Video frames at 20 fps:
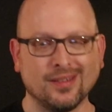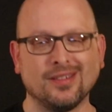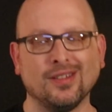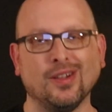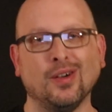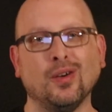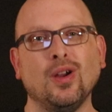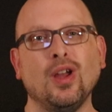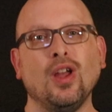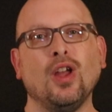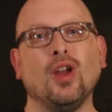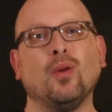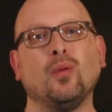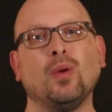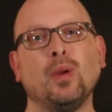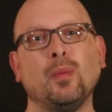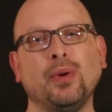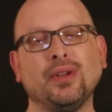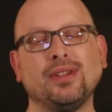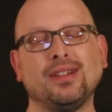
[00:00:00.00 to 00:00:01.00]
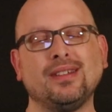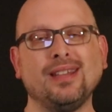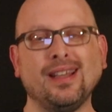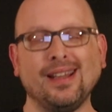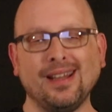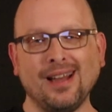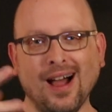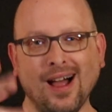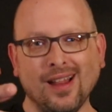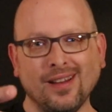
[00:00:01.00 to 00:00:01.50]
So we put the
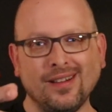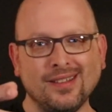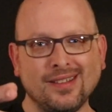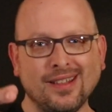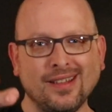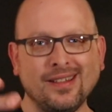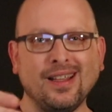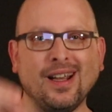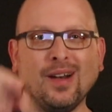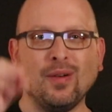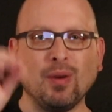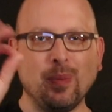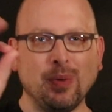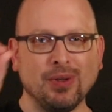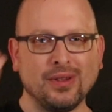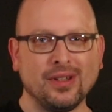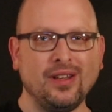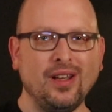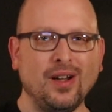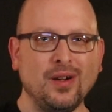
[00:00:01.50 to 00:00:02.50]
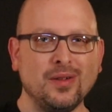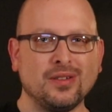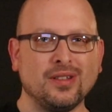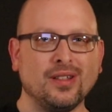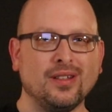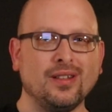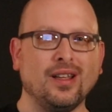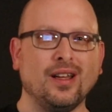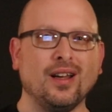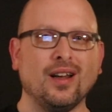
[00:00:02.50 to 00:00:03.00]
$10 in there, we put the notes
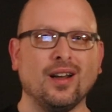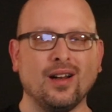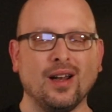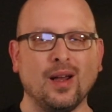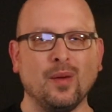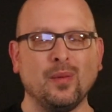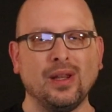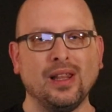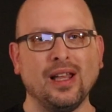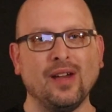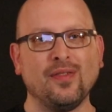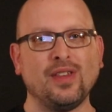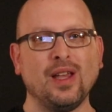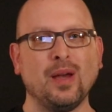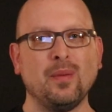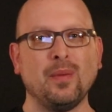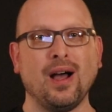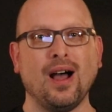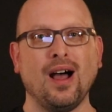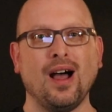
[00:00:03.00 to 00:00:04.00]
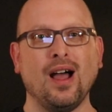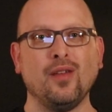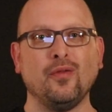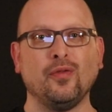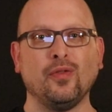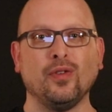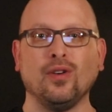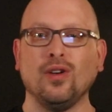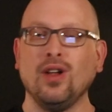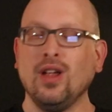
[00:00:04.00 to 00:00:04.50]
in there, and we left that behind
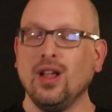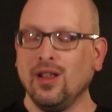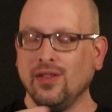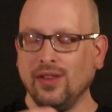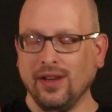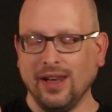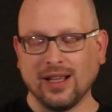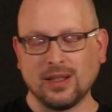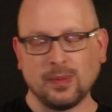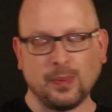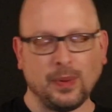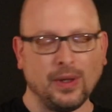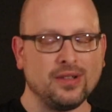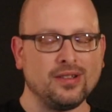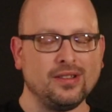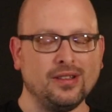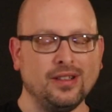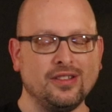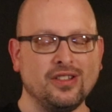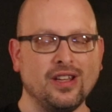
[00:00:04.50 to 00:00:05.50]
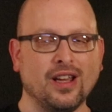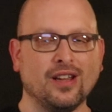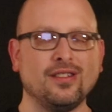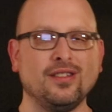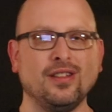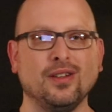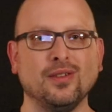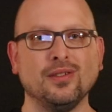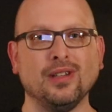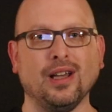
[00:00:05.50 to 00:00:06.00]
for the next person that checks
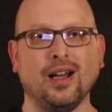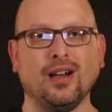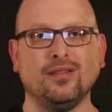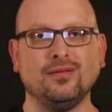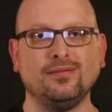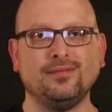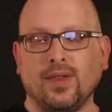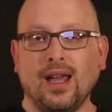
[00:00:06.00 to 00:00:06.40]
those out.